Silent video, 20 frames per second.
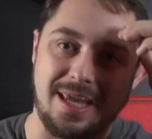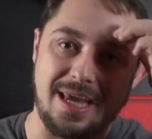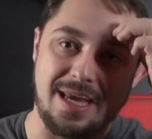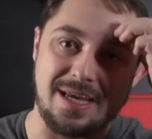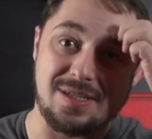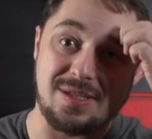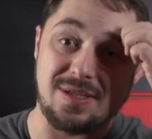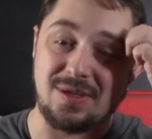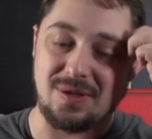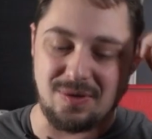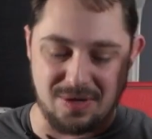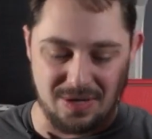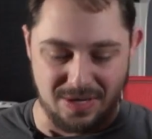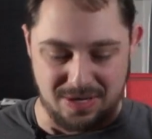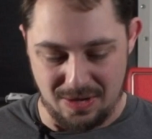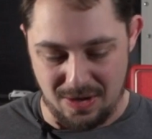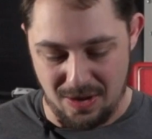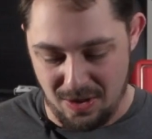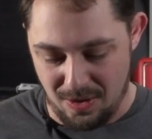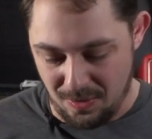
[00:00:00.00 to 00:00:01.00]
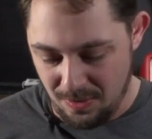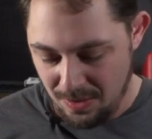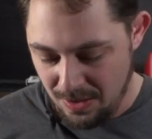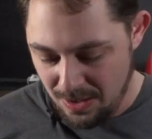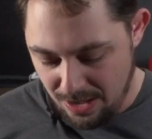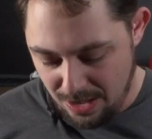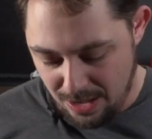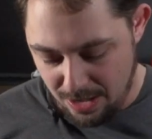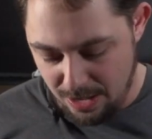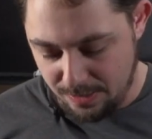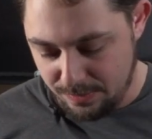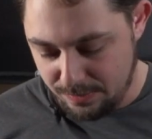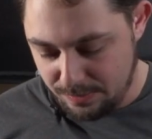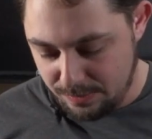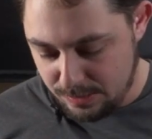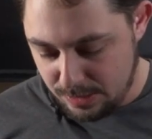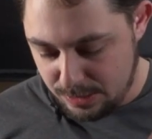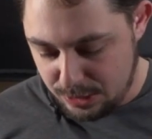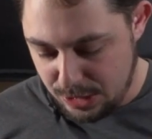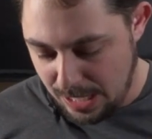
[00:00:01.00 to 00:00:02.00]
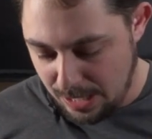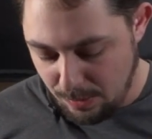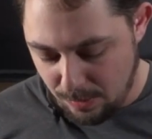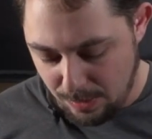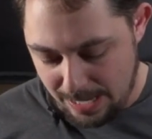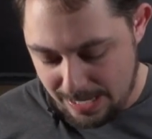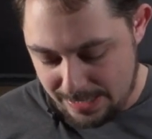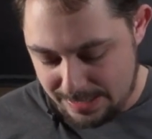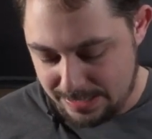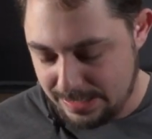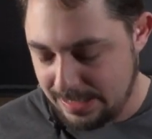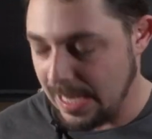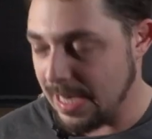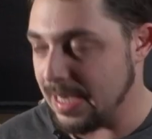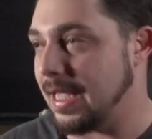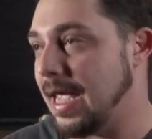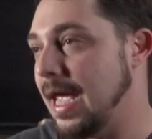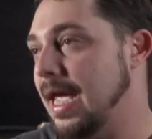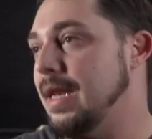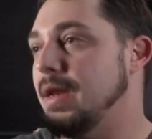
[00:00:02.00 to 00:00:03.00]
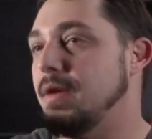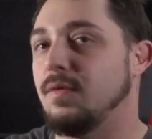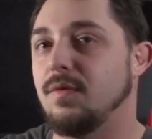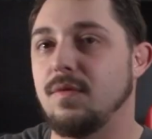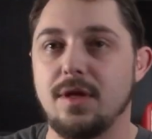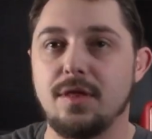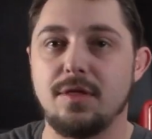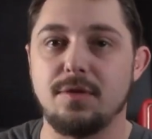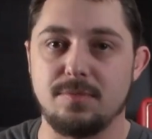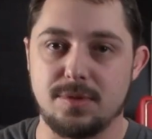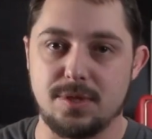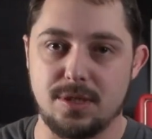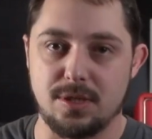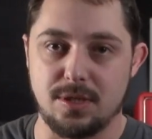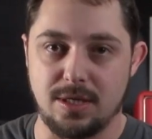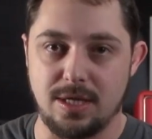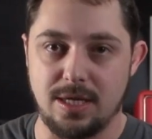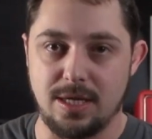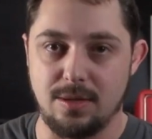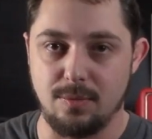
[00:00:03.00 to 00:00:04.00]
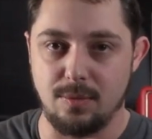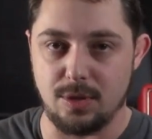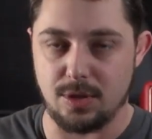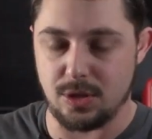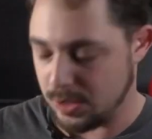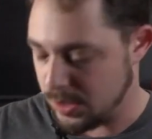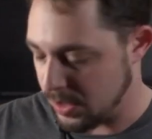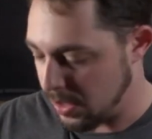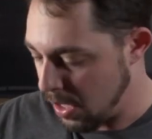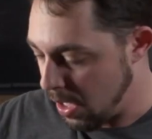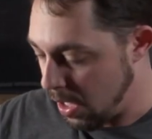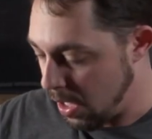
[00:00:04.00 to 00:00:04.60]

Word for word: case you didn't know. Uh, the Jaguar has a dedicated rhythm circuit, which is